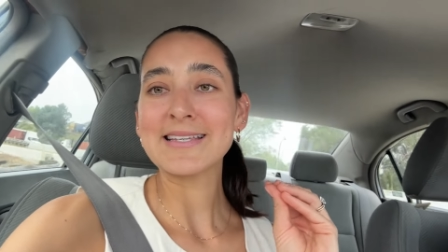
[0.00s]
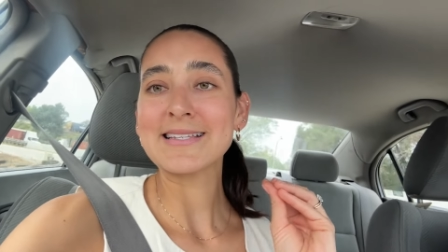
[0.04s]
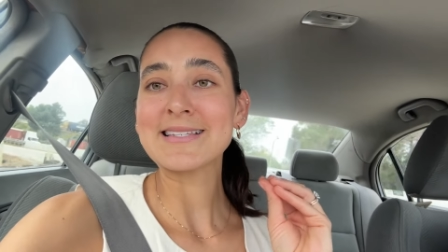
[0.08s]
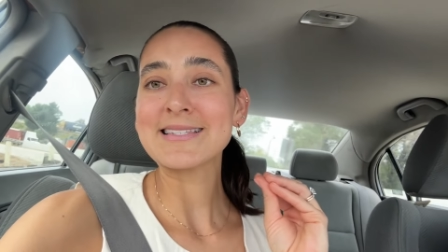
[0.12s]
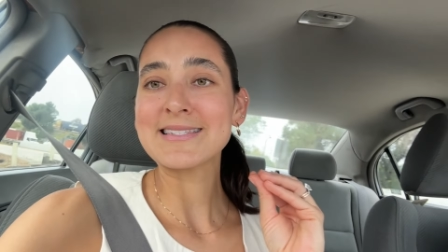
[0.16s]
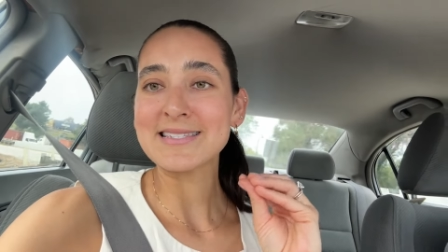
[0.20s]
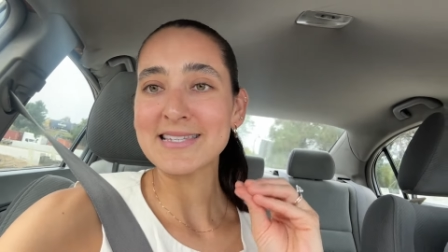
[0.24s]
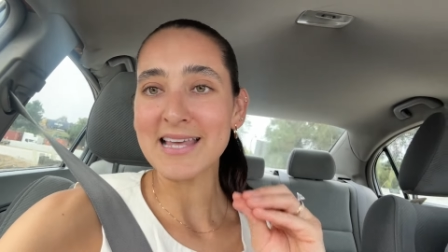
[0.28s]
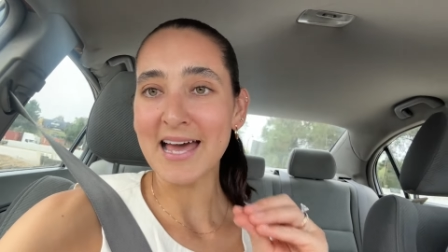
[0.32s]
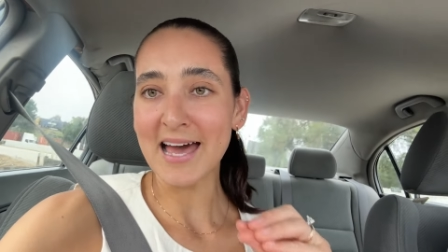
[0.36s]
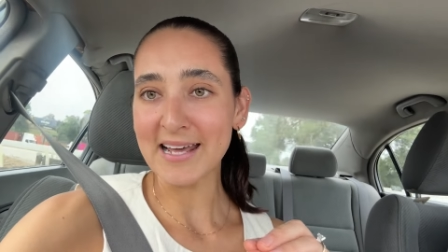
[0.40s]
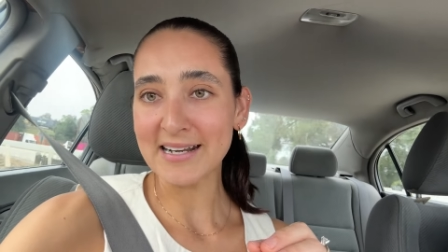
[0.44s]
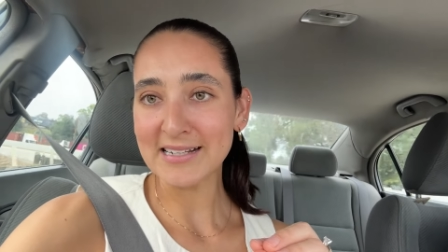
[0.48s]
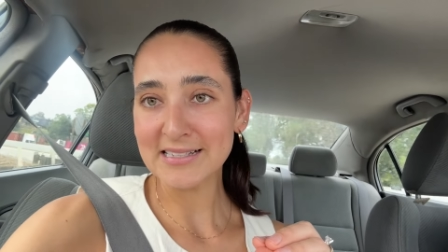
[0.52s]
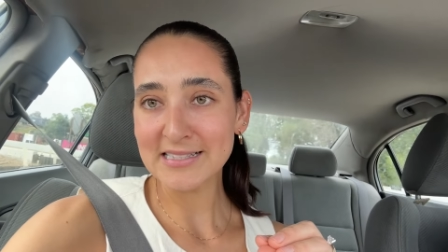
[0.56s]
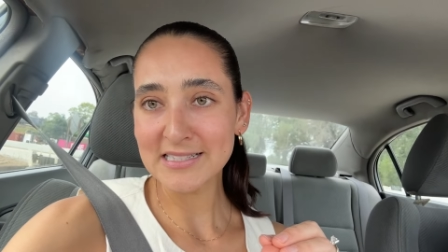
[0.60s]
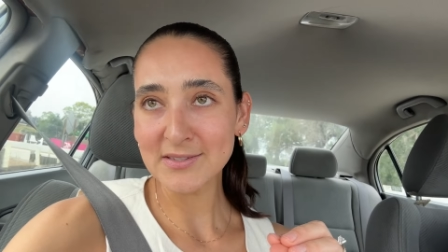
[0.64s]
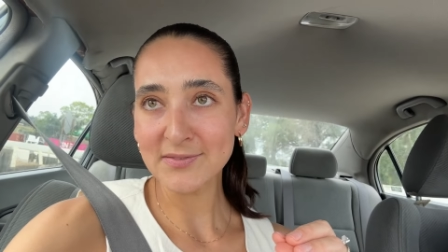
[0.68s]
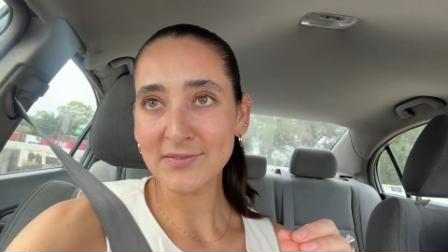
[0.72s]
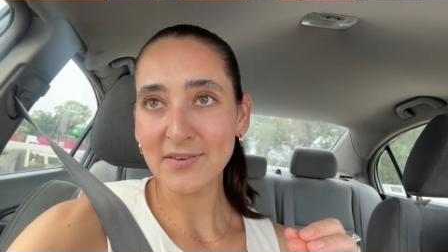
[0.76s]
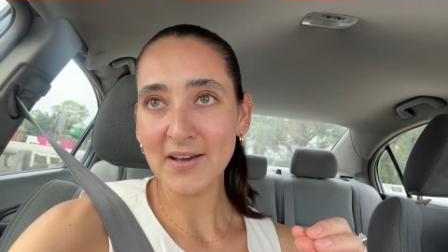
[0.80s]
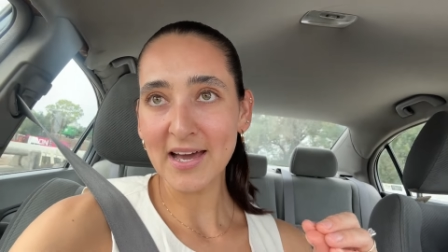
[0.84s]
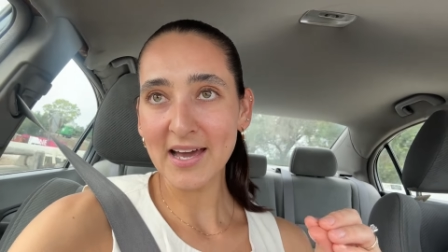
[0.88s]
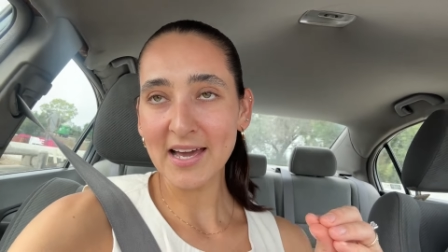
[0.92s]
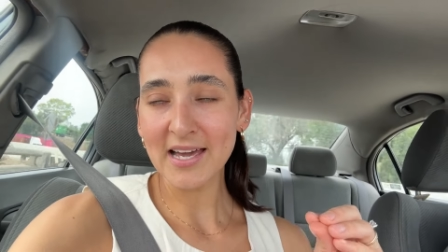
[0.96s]

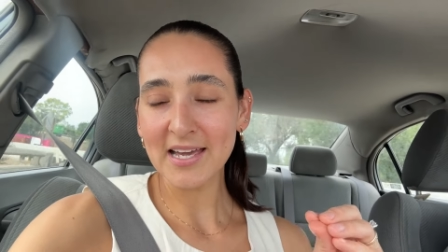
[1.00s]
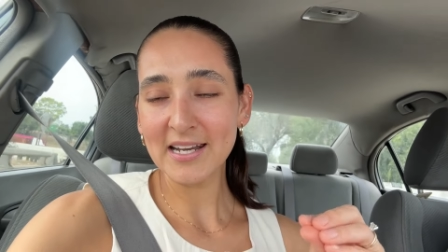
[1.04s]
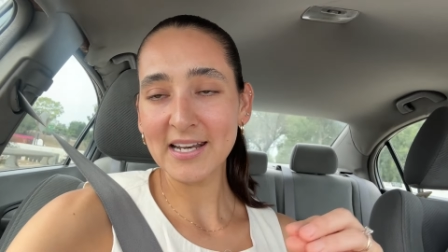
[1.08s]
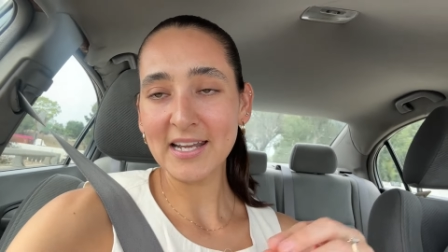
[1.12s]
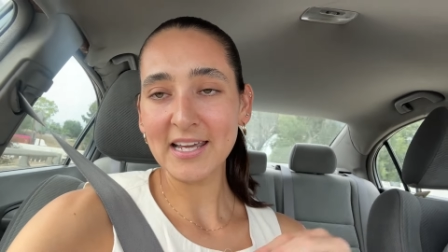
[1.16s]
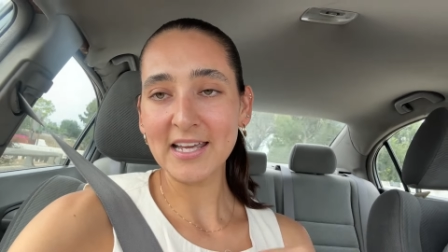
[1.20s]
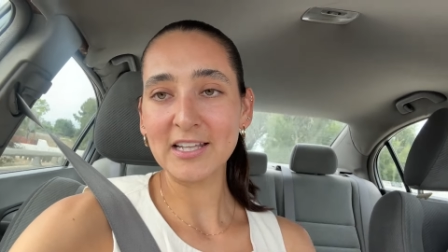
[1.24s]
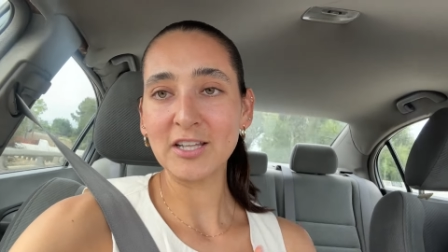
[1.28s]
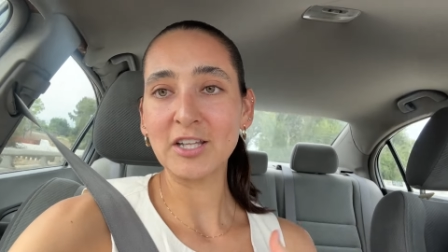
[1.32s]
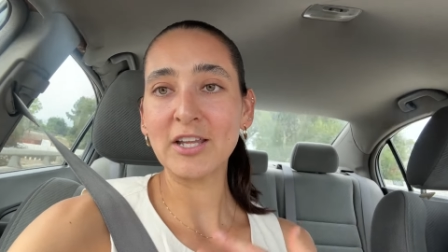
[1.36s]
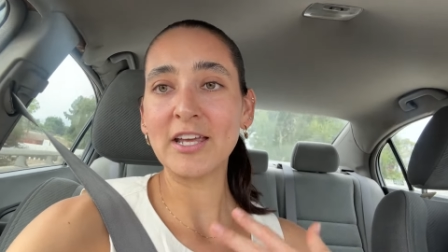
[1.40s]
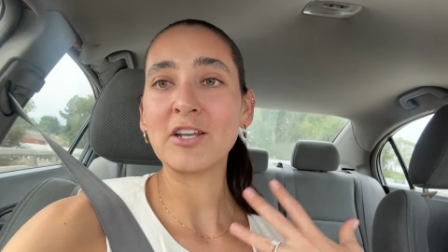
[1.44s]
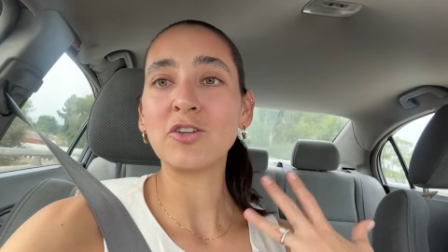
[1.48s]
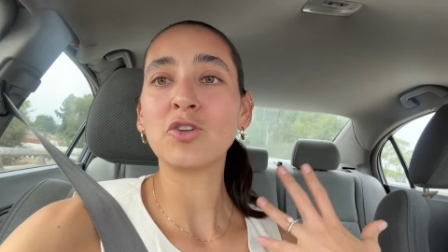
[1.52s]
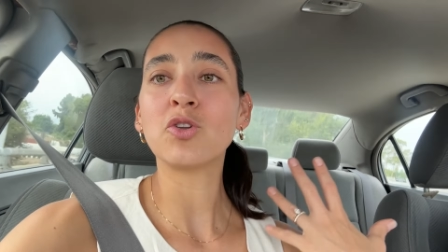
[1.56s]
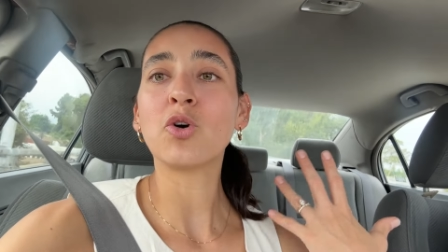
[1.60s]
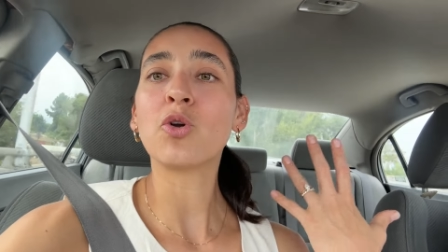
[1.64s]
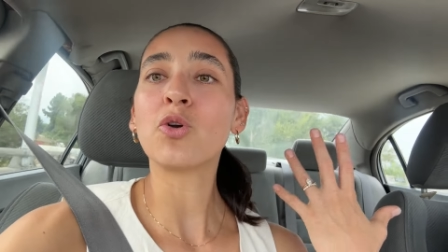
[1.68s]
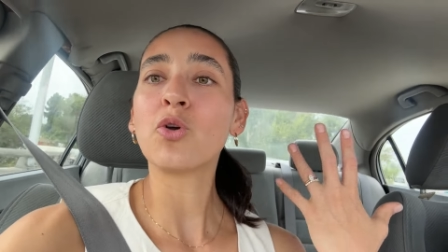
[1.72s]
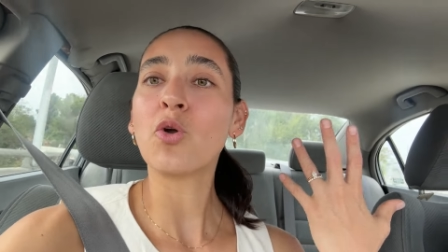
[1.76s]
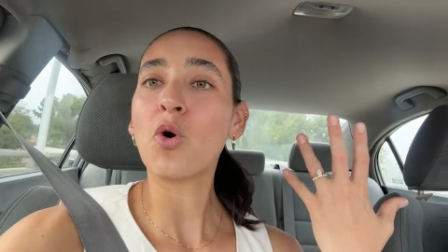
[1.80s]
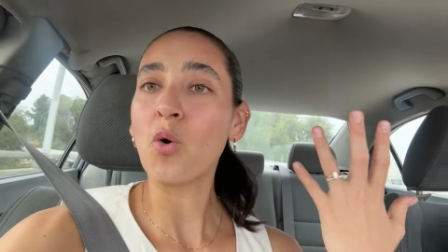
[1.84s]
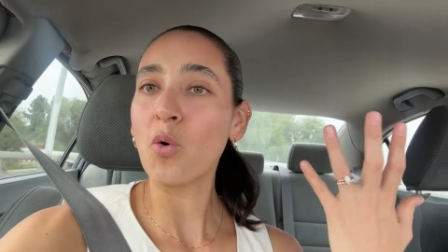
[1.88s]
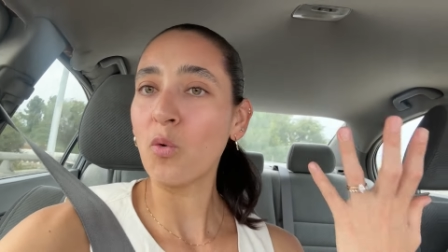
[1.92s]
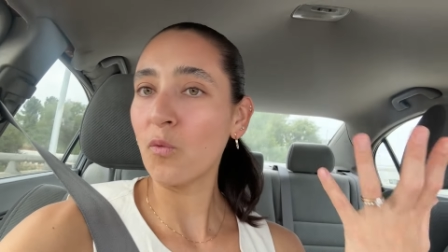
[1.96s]
satisfied and then
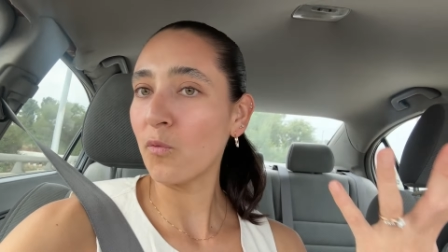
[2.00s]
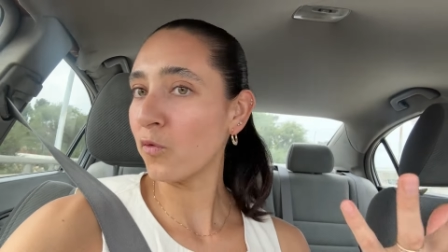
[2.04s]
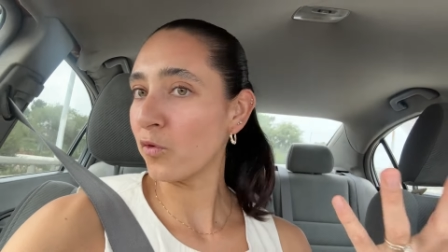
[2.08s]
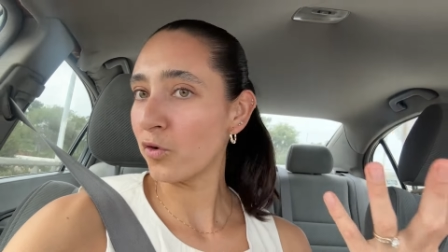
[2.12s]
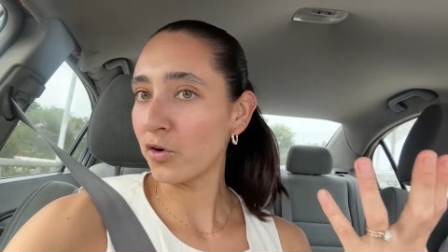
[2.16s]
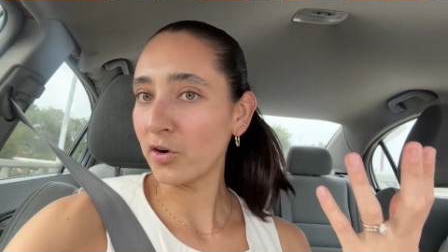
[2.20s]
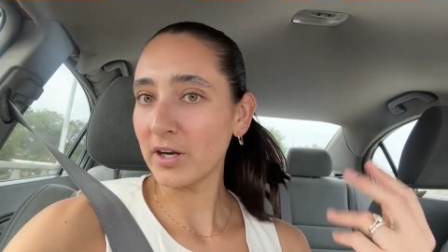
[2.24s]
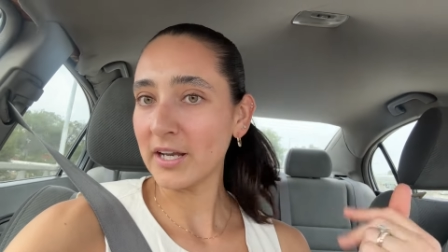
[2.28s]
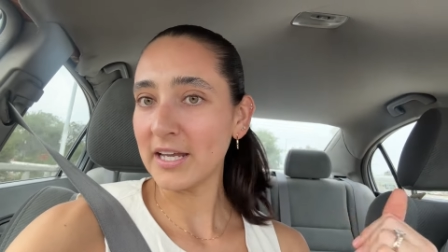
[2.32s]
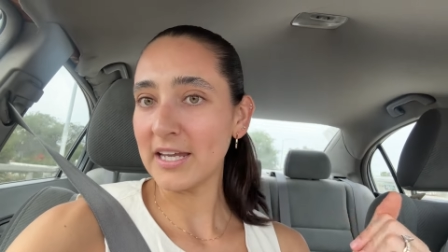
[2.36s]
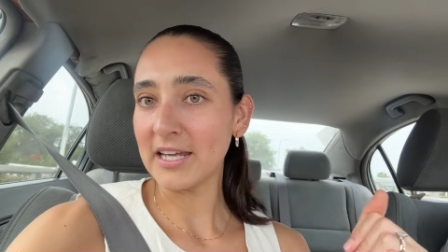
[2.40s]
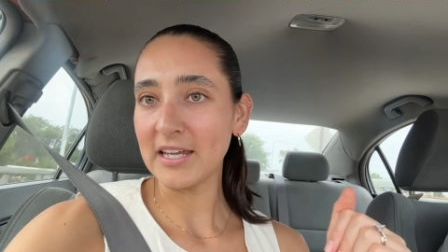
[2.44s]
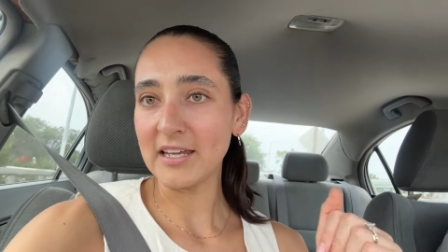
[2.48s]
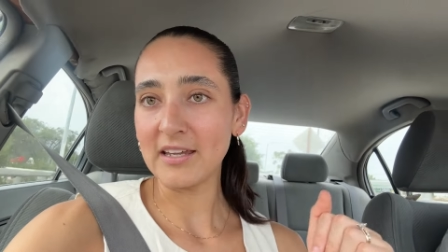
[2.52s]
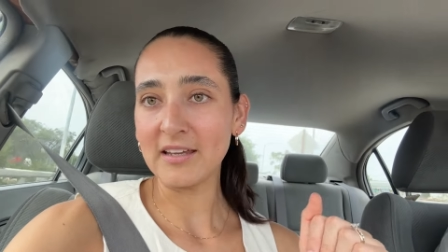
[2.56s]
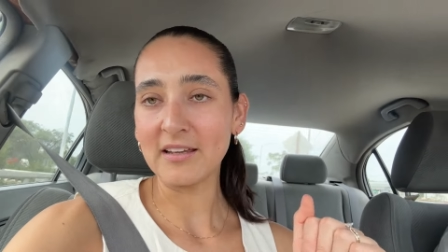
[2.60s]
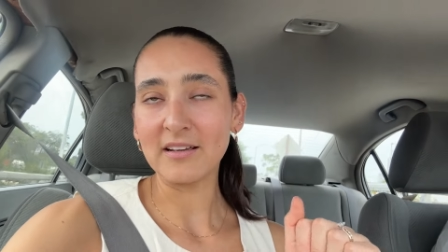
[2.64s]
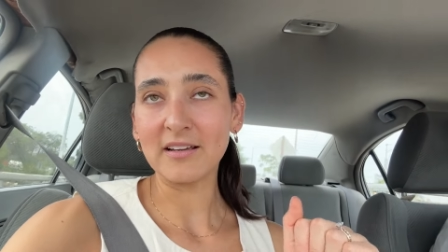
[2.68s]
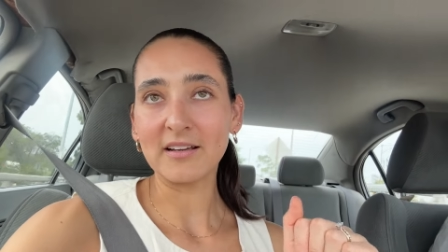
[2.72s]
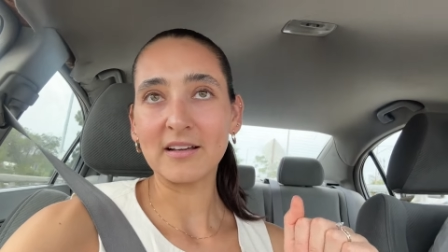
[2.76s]
don't overeat